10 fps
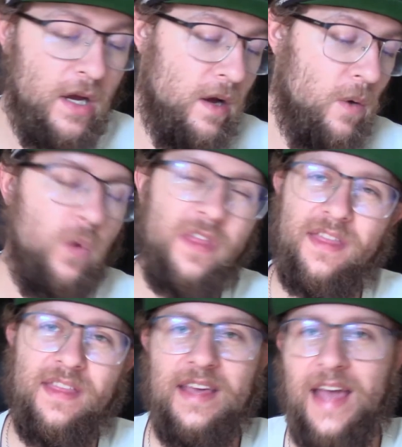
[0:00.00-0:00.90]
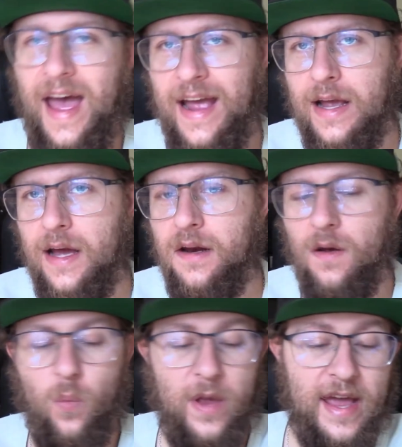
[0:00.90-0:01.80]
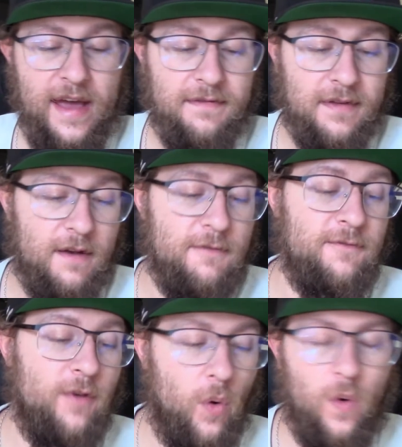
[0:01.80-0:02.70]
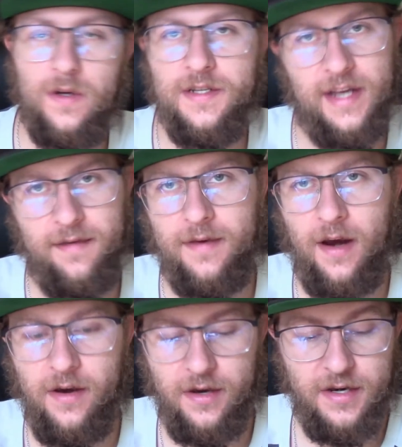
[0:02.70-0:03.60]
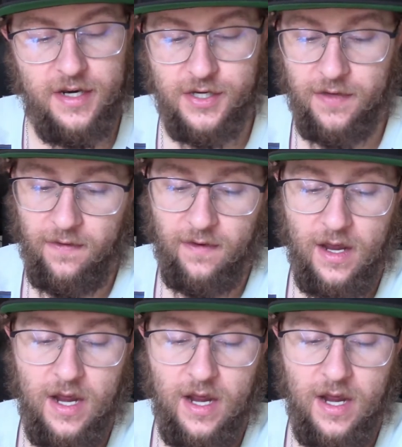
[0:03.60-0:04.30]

With the handgun, we have 4 safe carry conditions.